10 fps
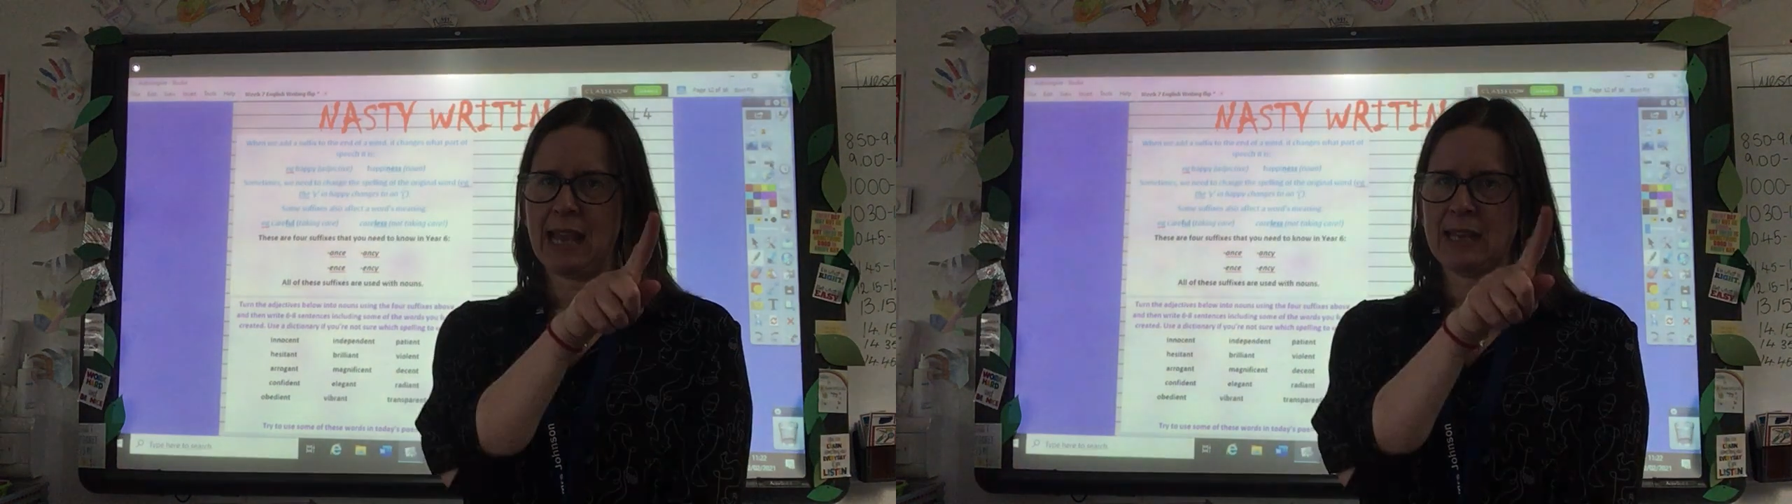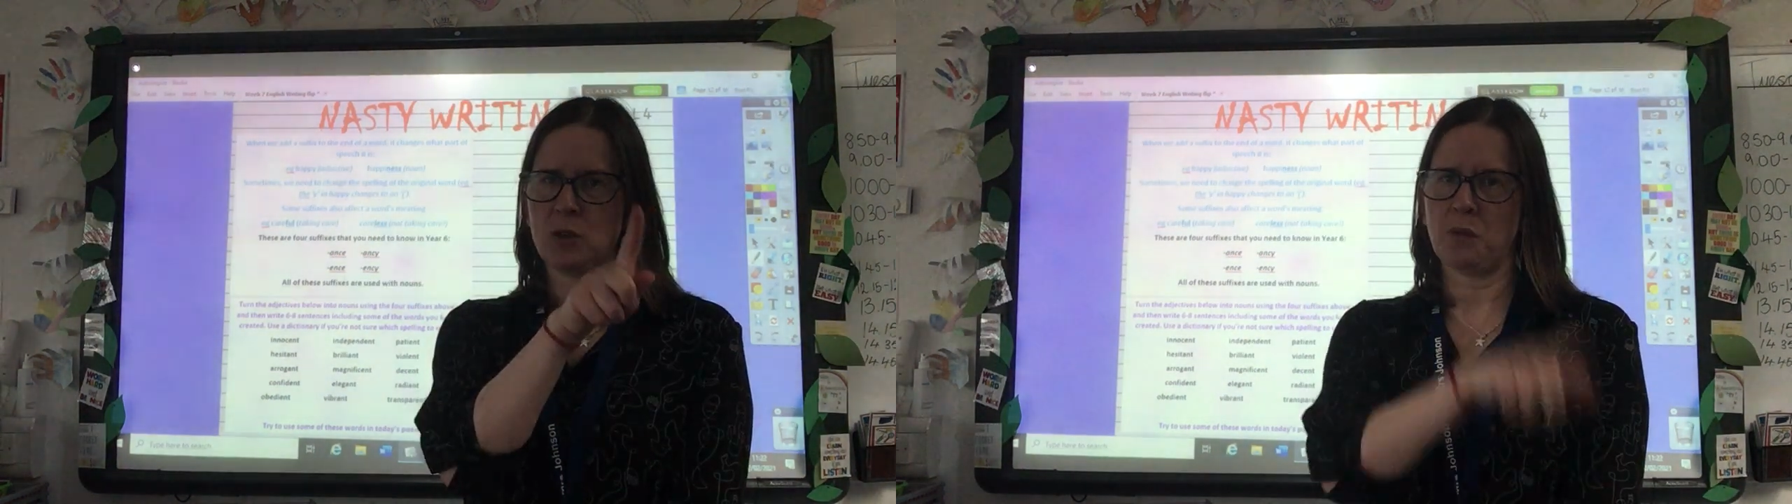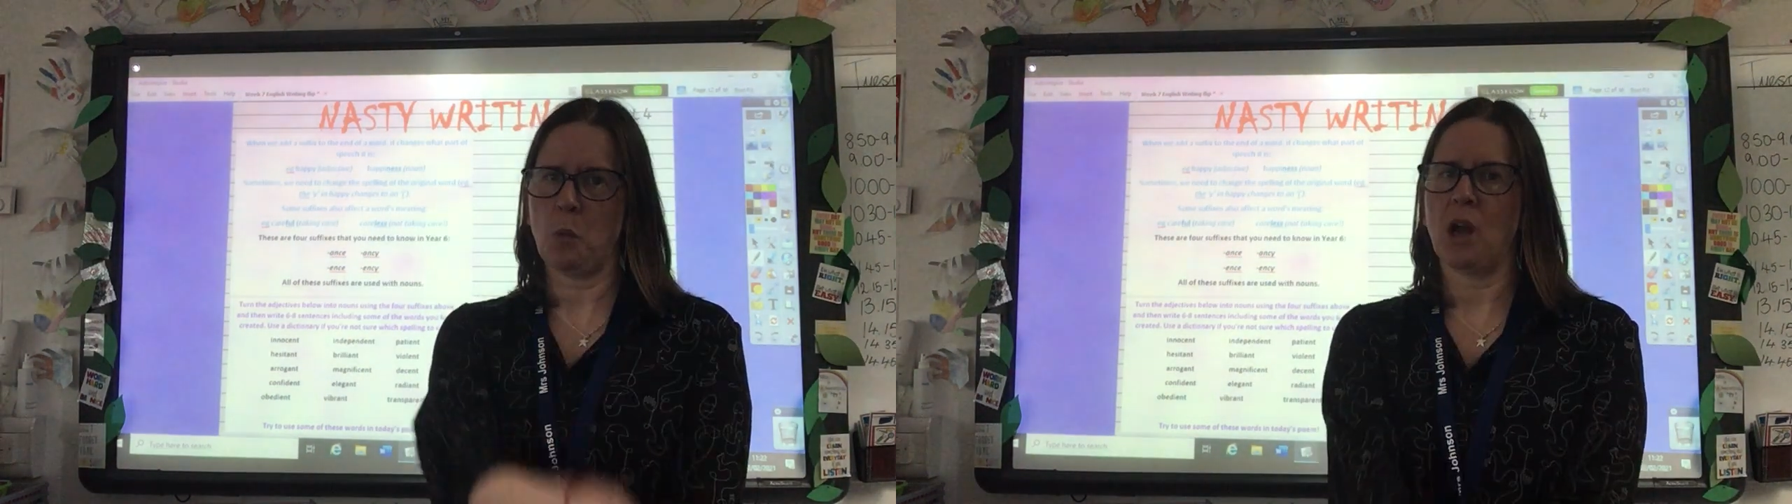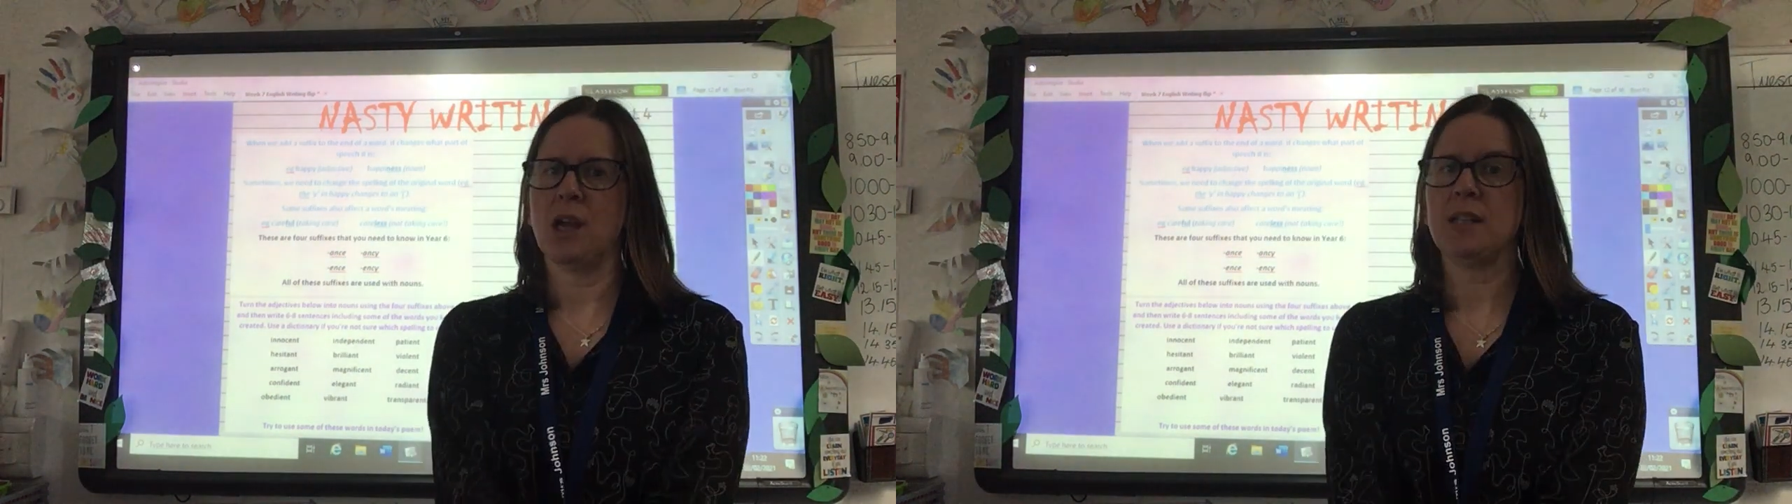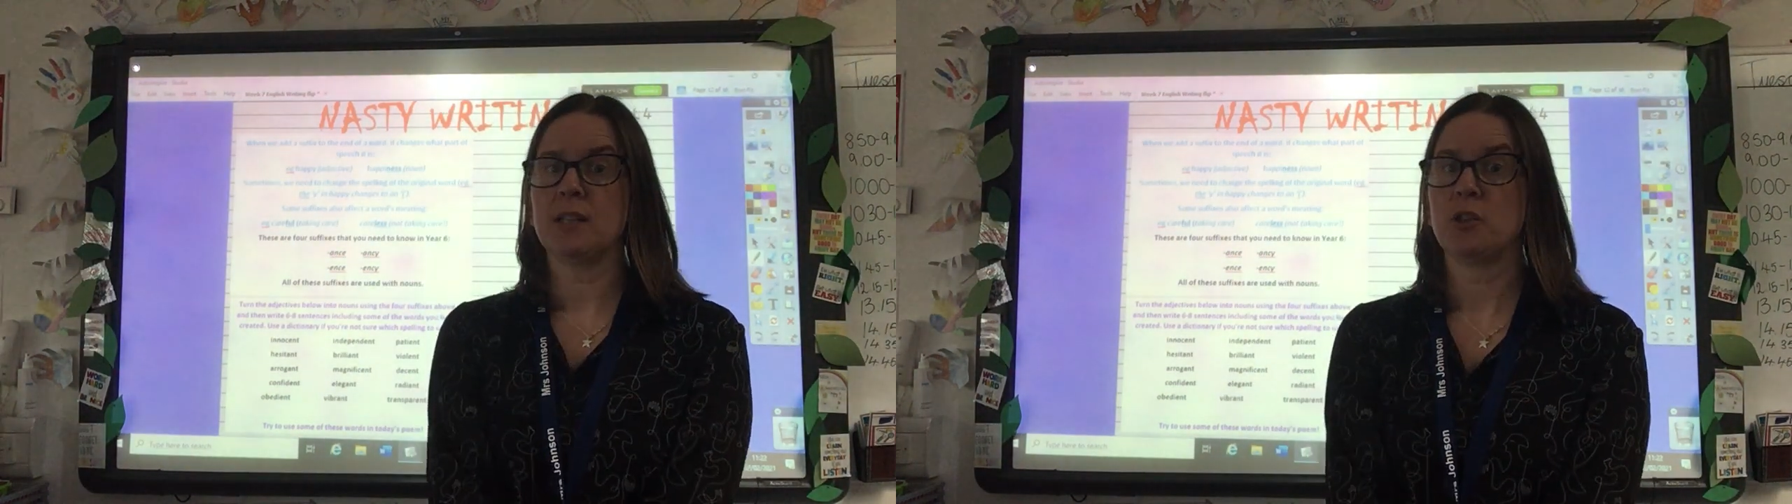end of a
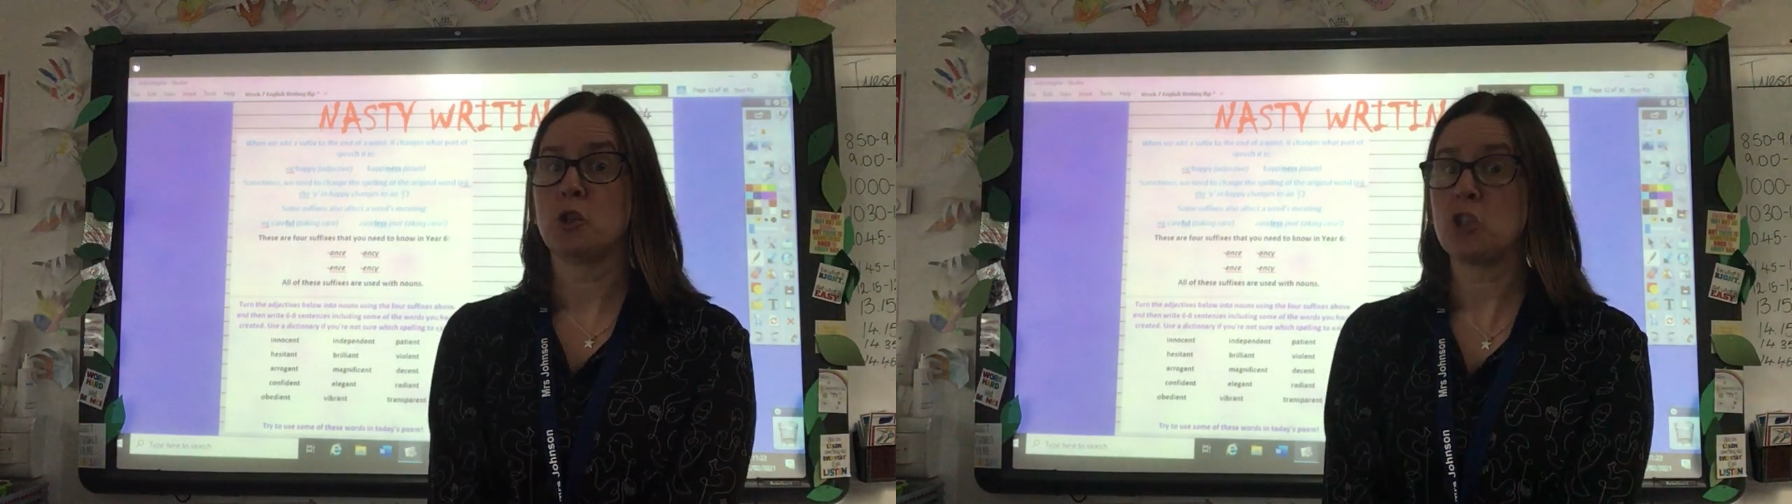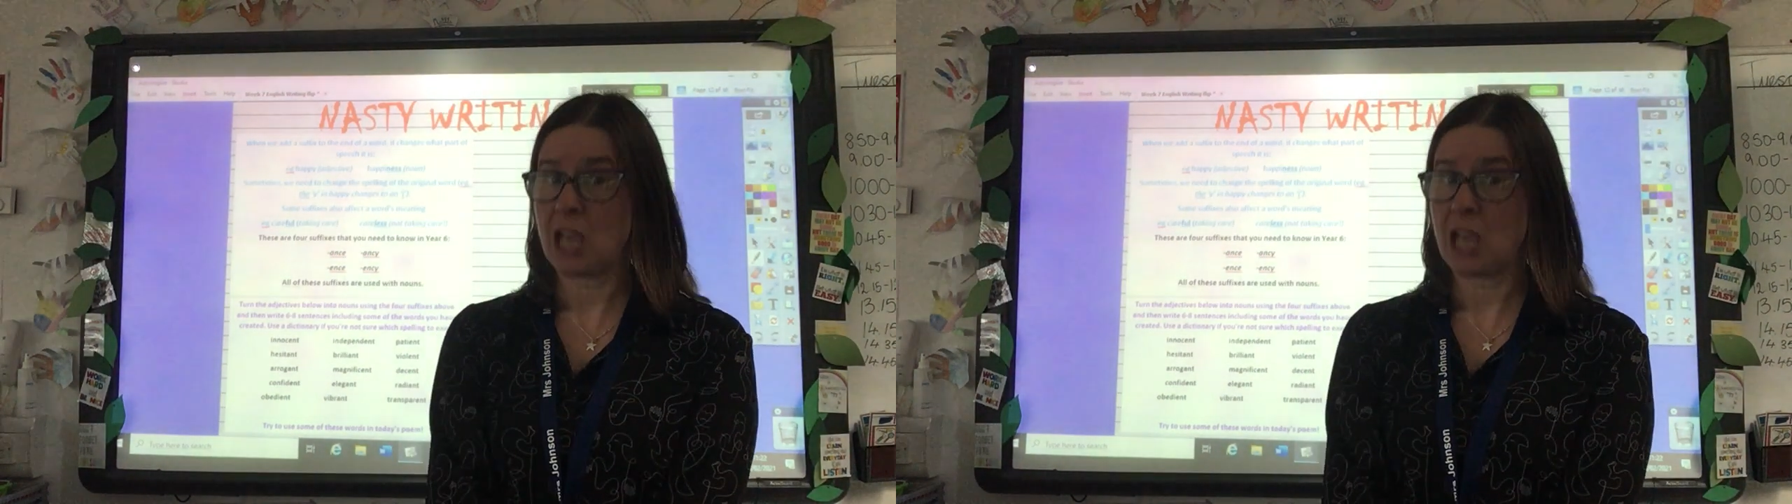word to